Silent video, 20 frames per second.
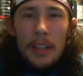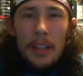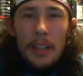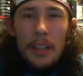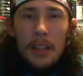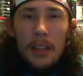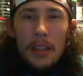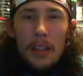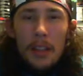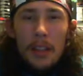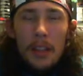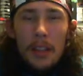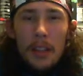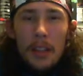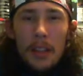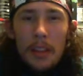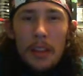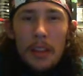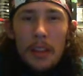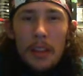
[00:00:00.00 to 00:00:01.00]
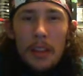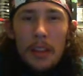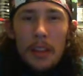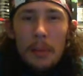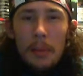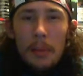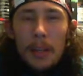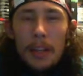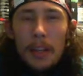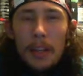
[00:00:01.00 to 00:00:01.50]
the EP
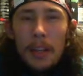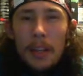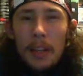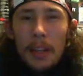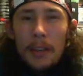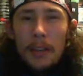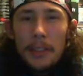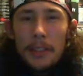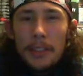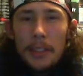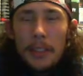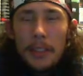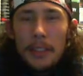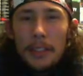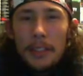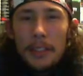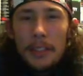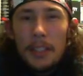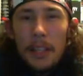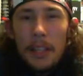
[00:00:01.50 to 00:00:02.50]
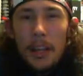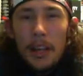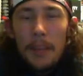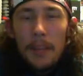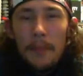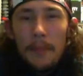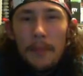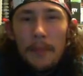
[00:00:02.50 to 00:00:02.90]
that they released, and